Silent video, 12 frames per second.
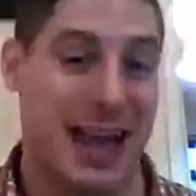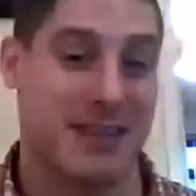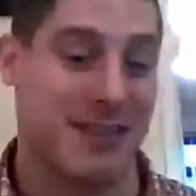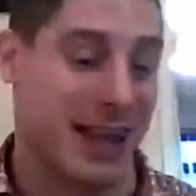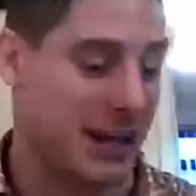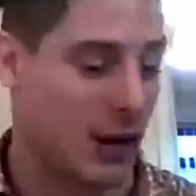very,
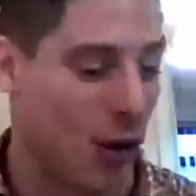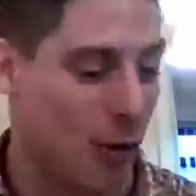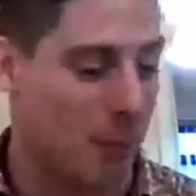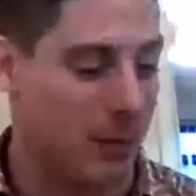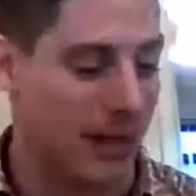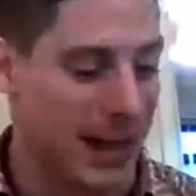very
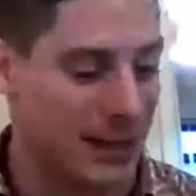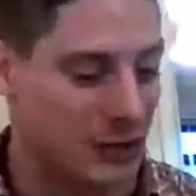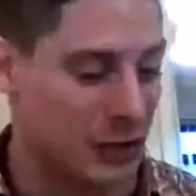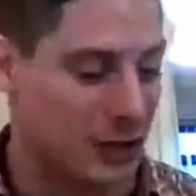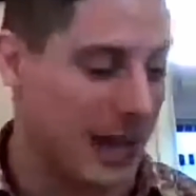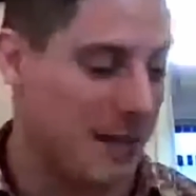complex,
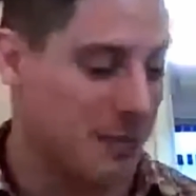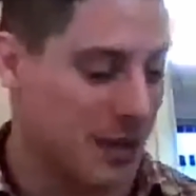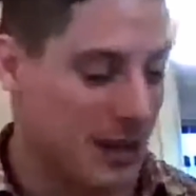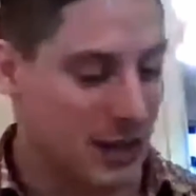okay?